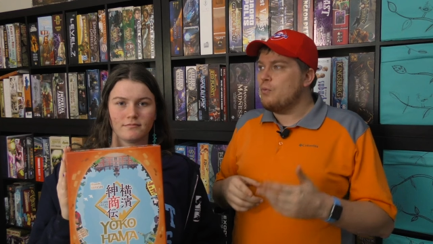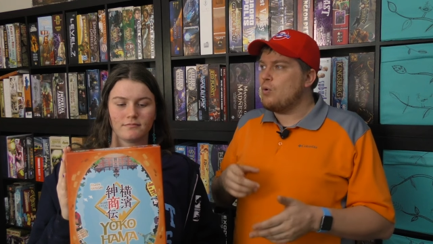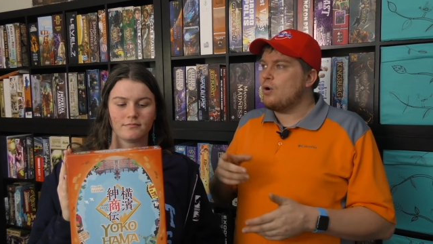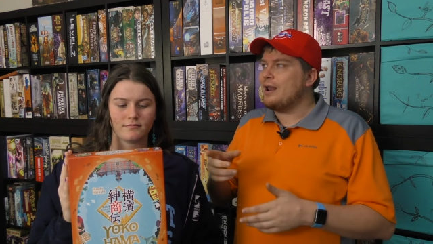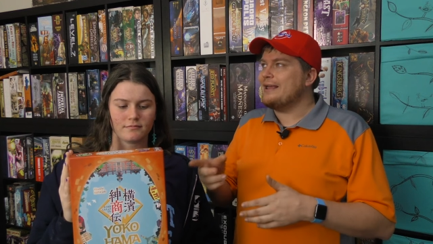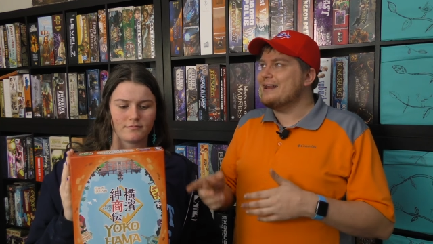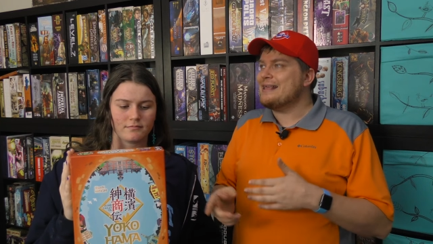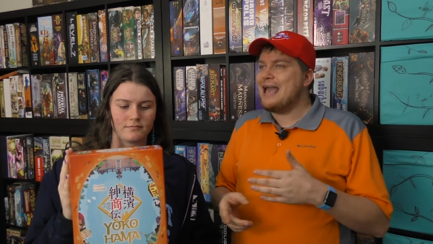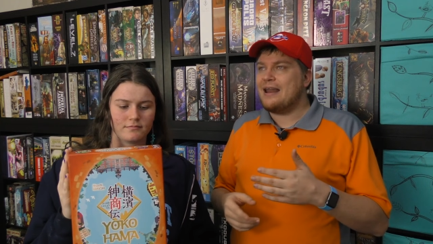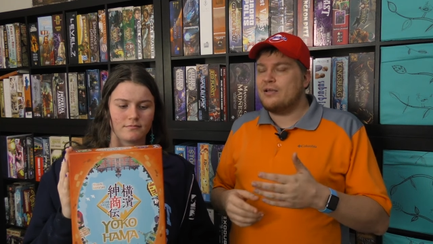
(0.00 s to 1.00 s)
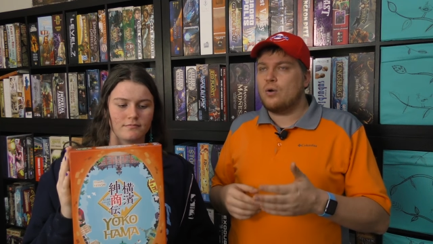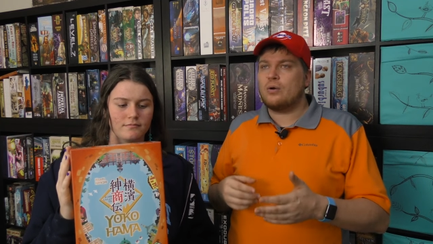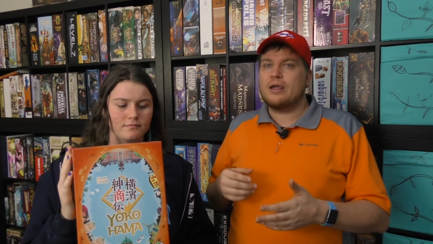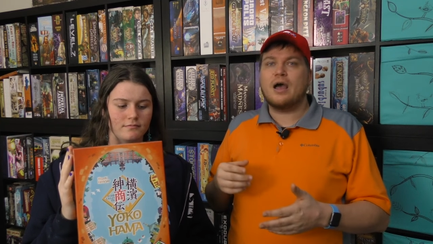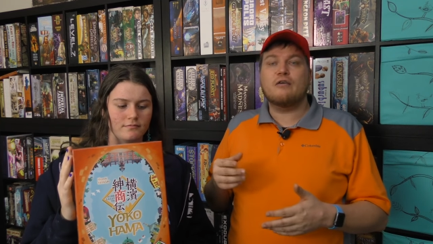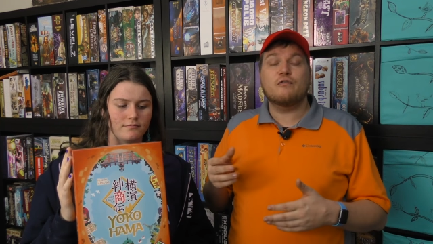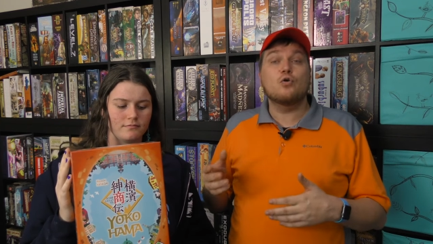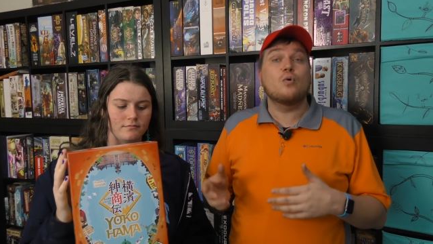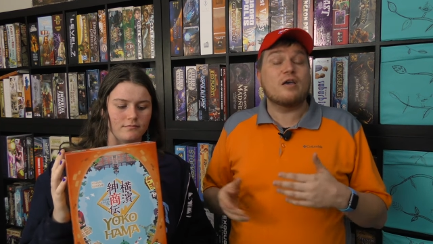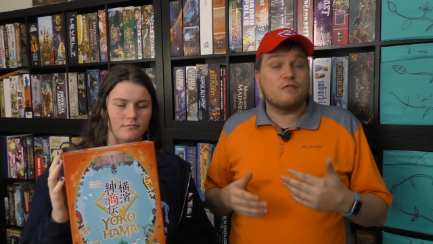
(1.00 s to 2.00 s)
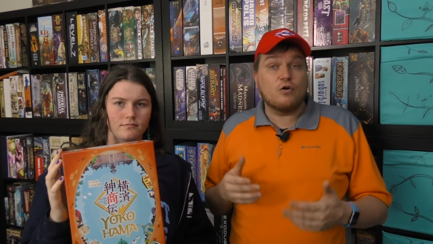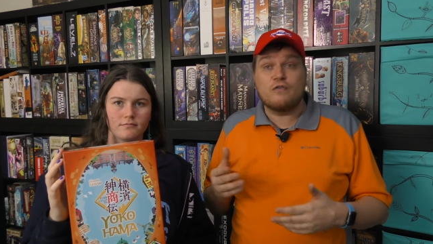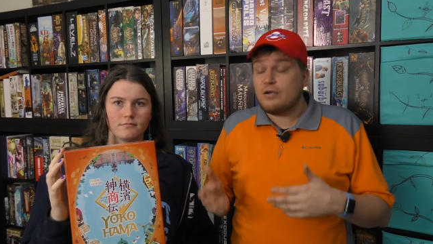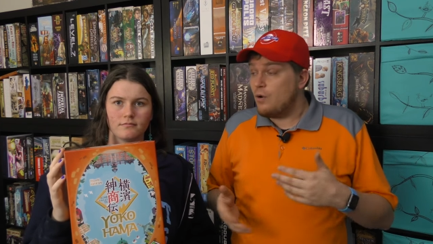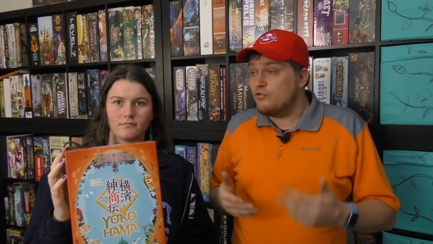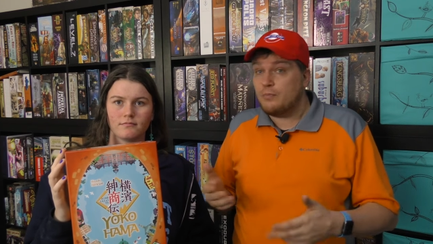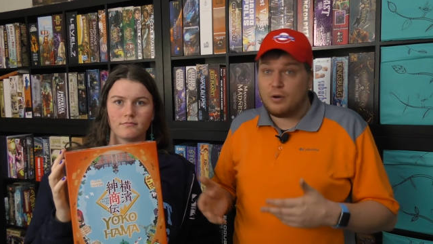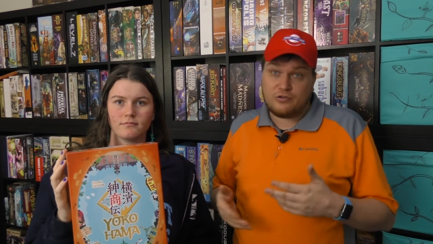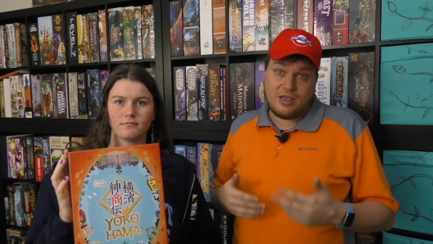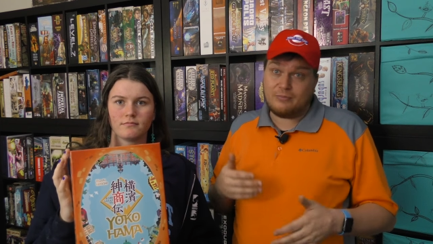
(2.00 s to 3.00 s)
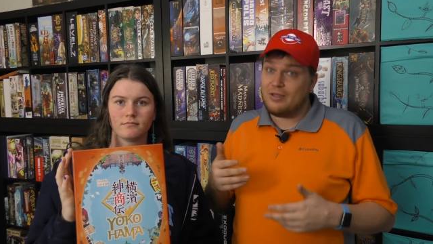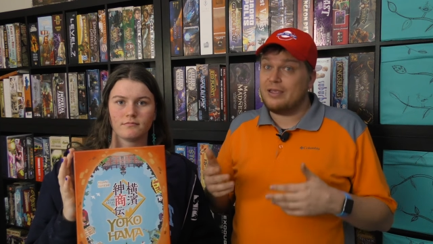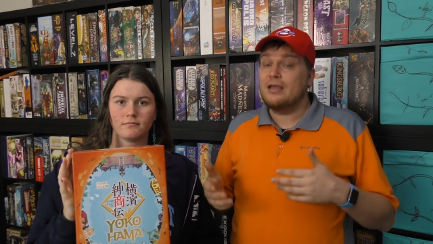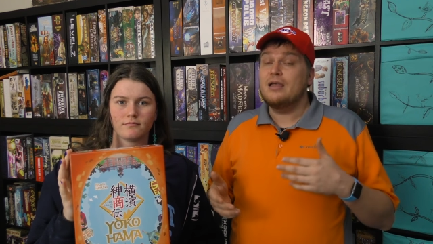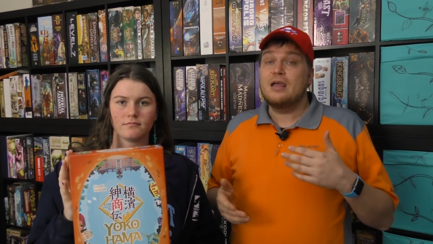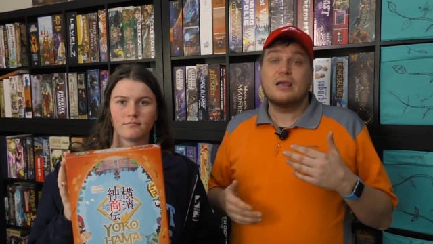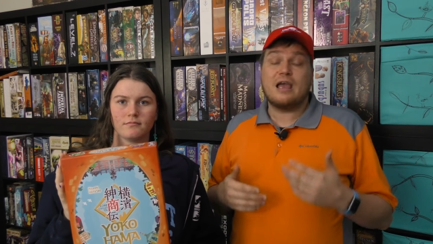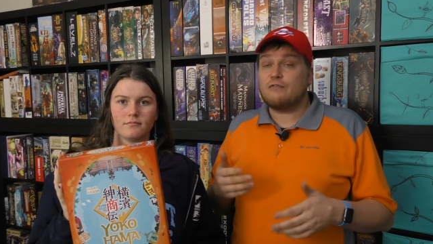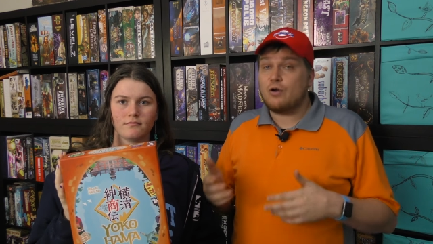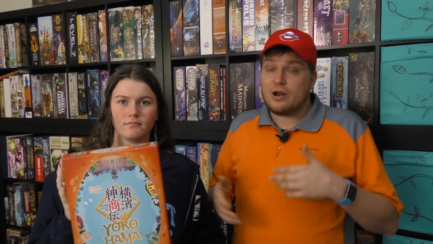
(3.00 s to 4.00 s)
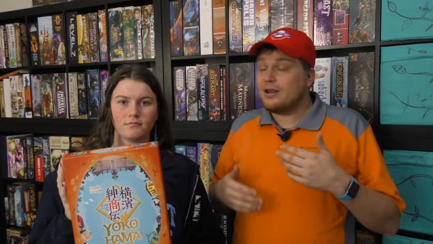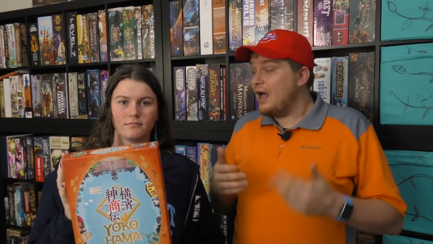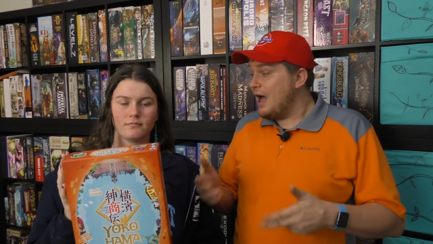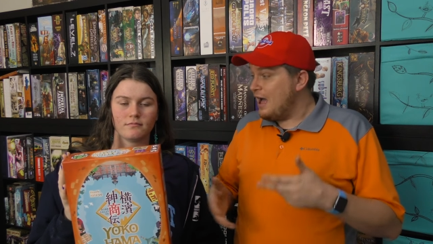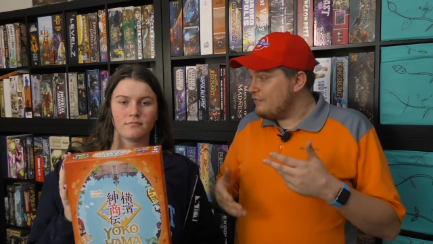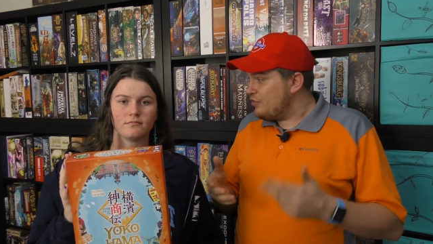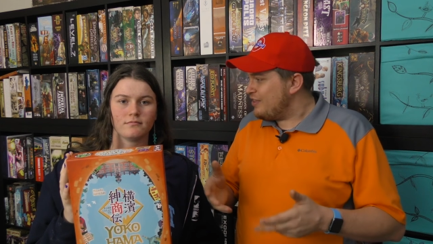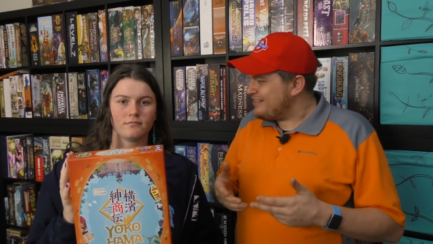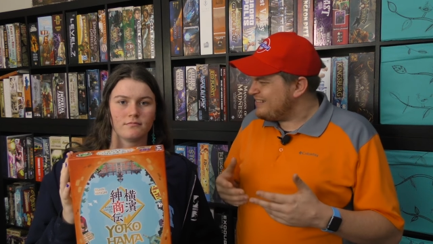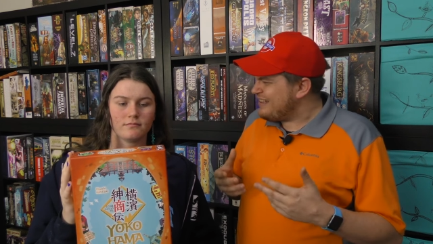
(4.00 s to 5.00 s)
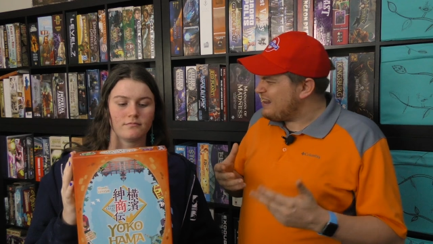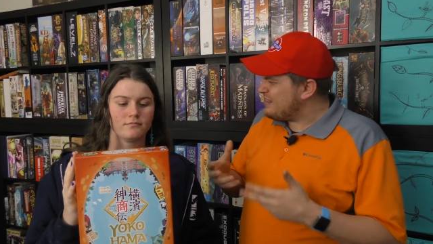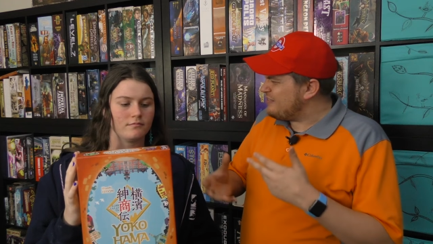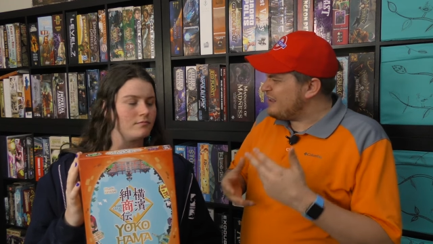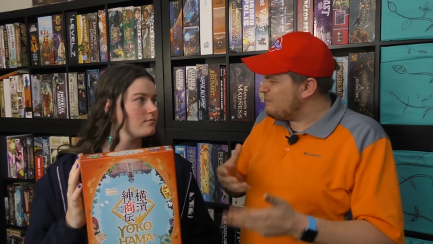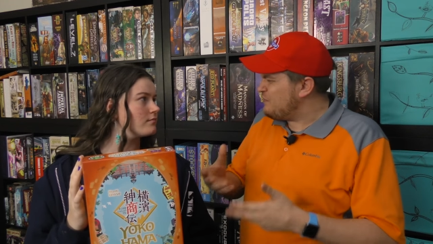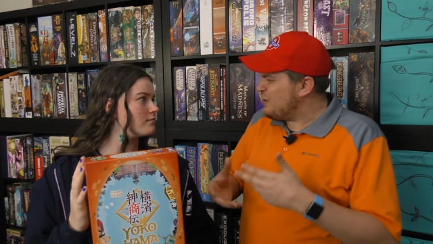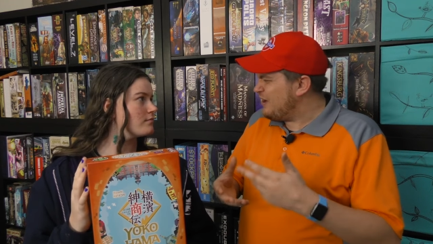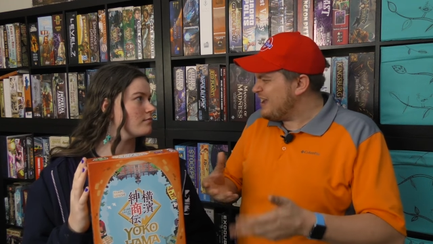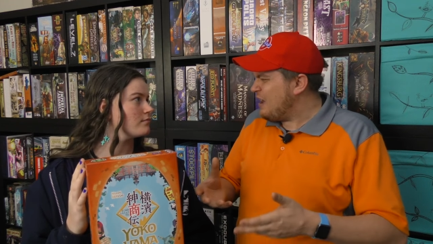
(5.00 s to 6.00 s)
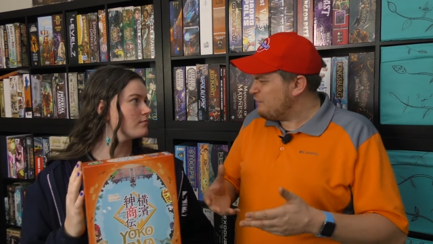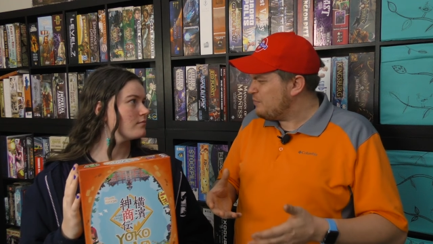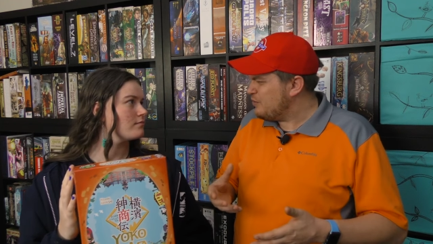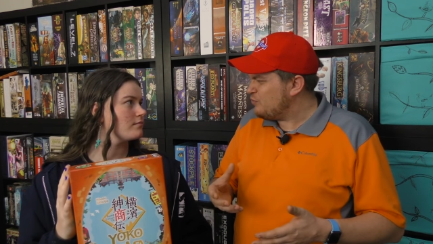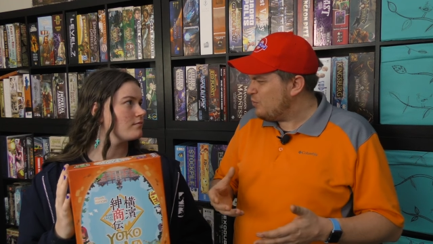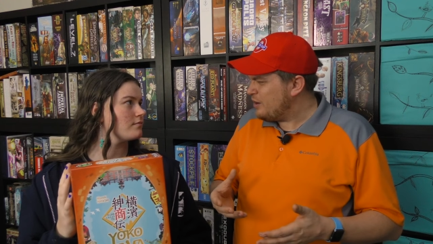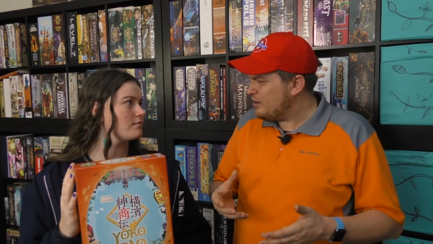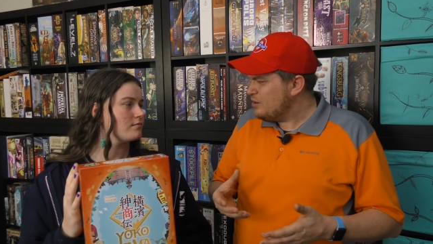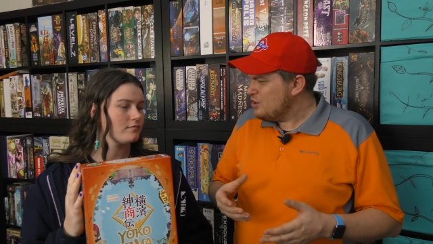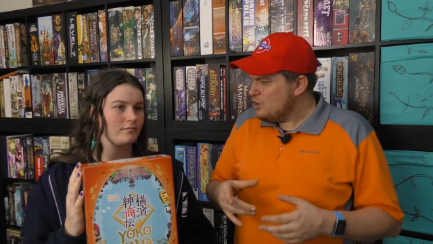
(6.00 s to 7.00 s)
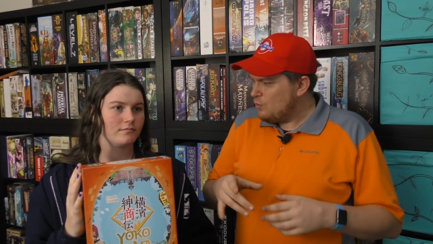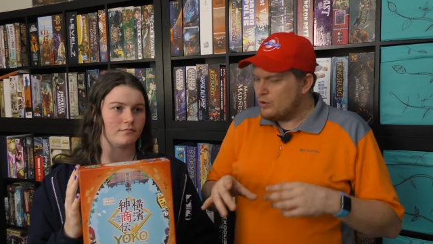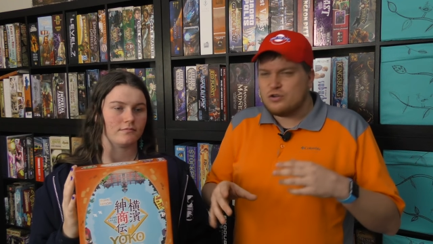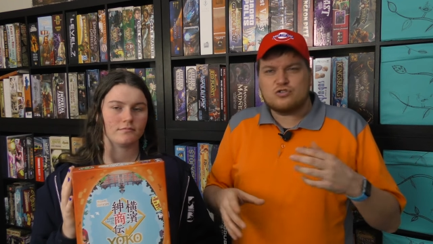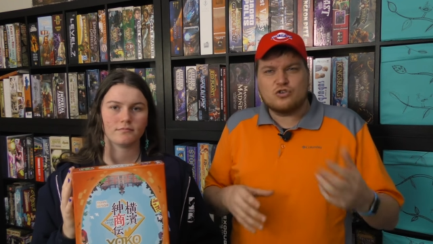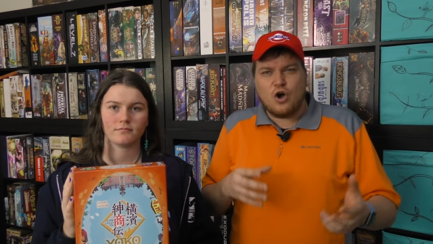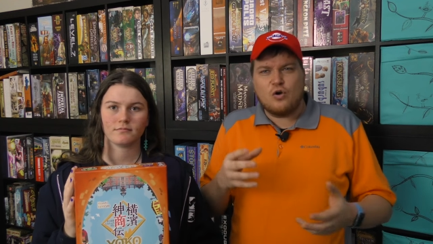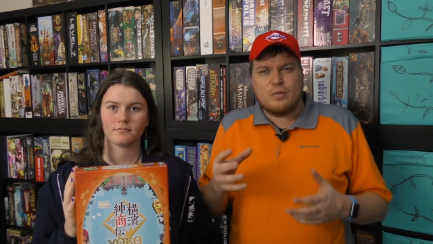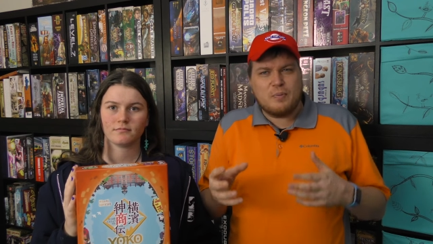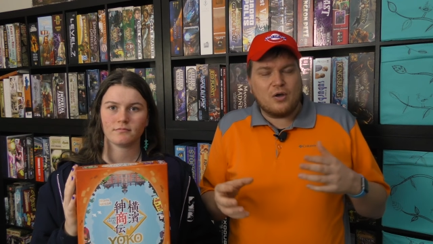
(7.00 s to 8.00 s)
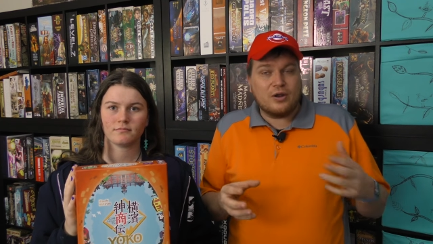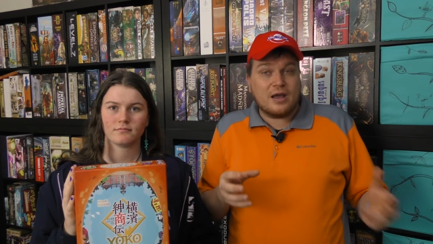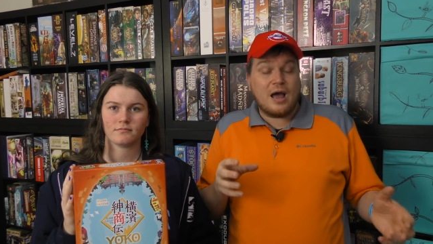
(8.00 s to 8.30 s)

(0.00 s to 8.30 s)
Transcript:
Speaker 1: more like in the category of Uwe, Uwe Rosenberg's games, like Caverna and Lahav and things. It's kind of the same feel I got from this one, where you're slowly building